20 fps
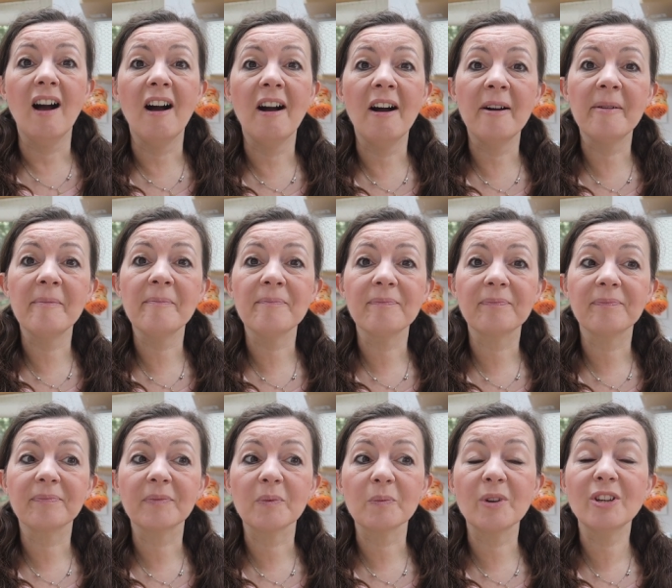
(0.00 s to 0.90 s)
Um,
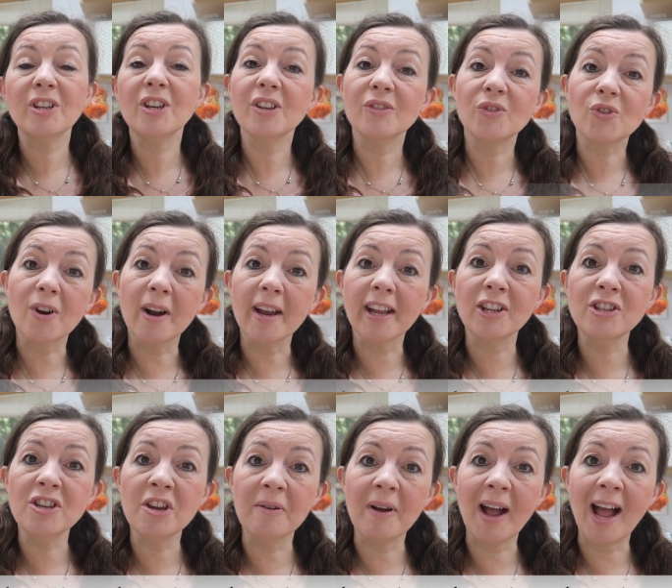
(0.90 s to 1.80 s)
we're trying a
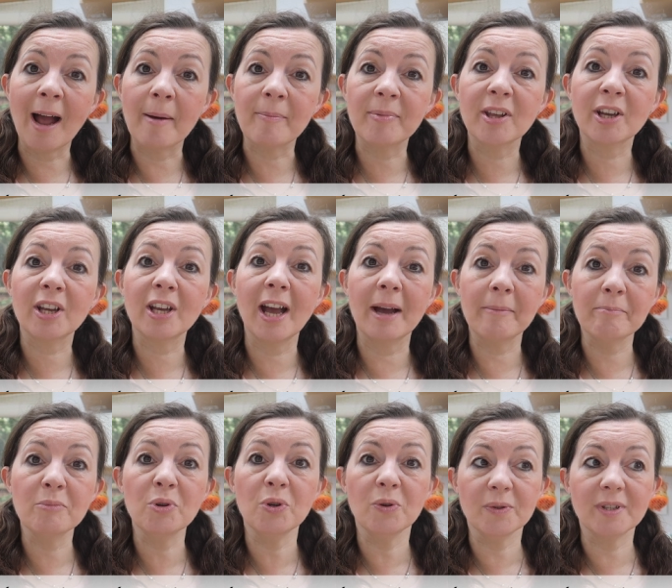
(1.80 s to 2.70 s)
new app, the
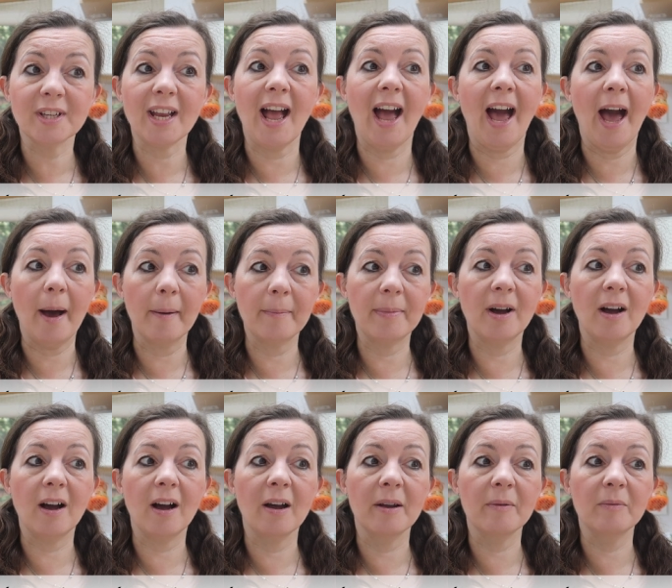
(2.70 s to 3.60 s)
Komoot
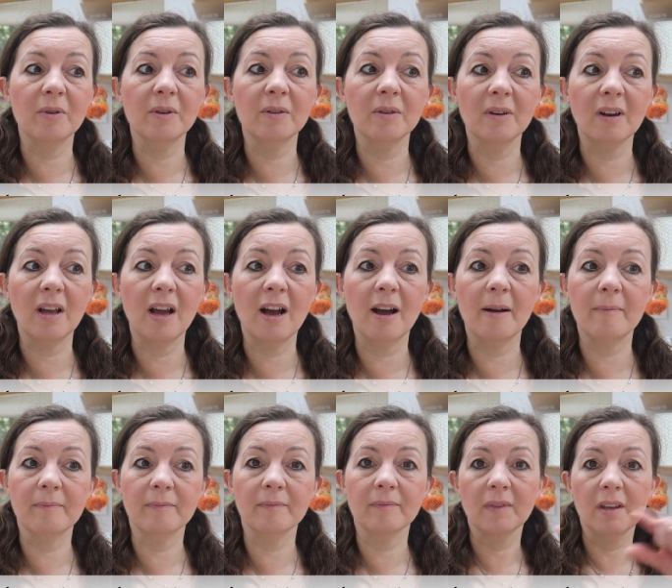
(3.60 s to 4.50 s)
app. I will
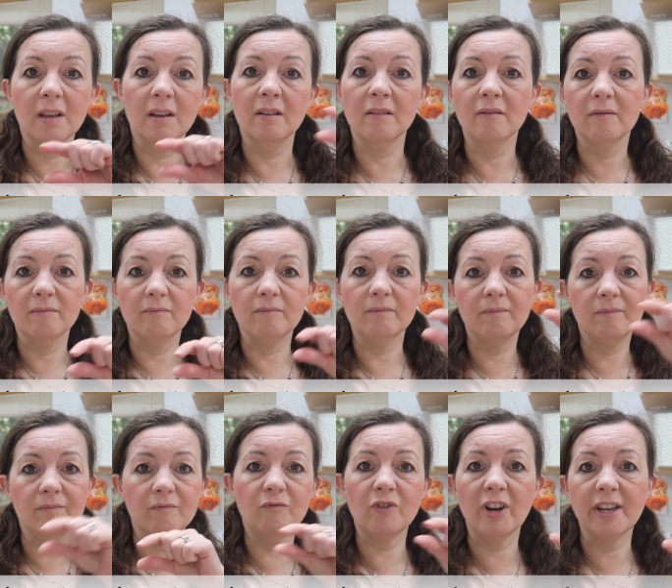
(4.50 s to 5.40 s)
um,
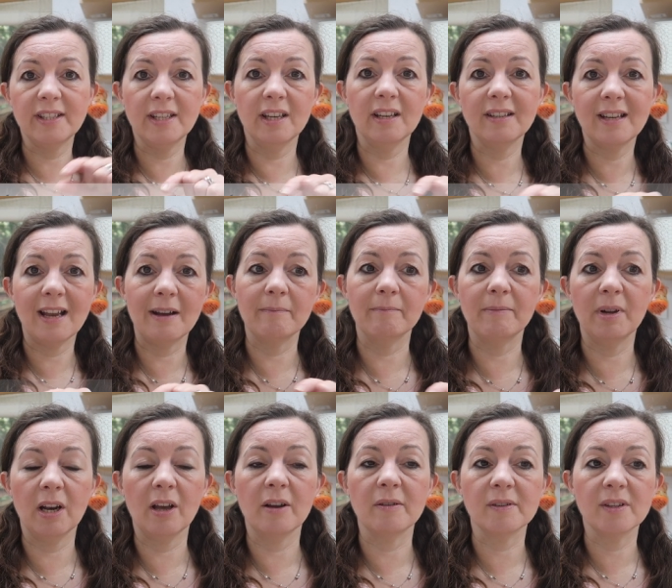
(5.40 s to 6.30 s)
write it down
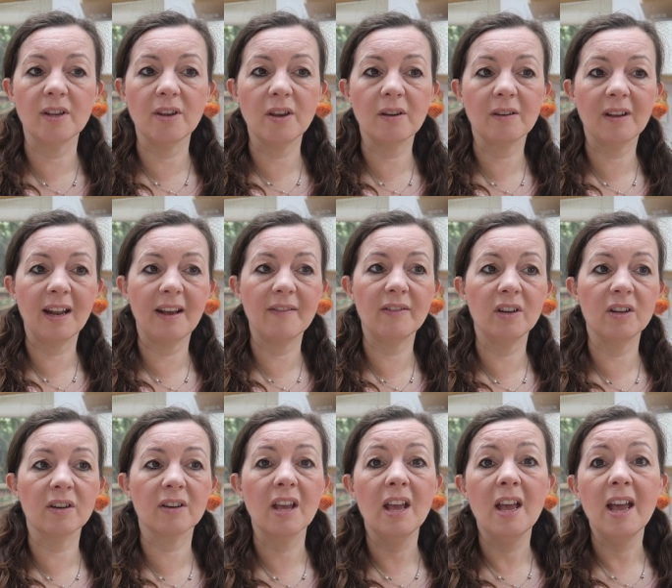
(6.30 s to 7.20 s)
below so you can have a
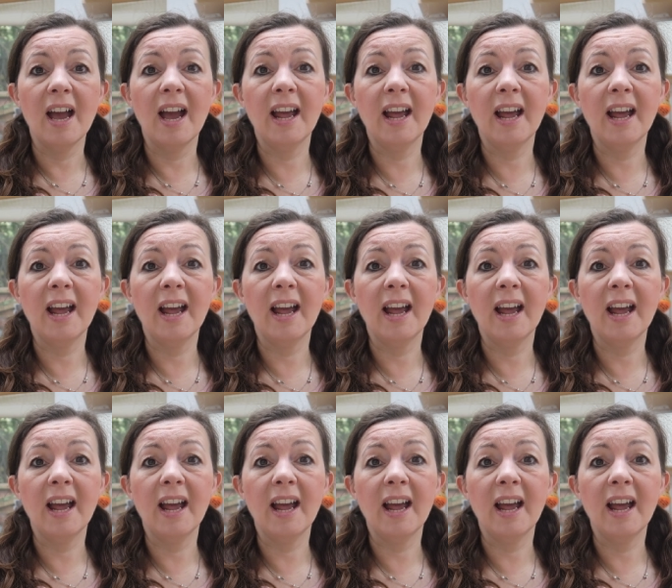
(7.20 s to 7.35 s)
look.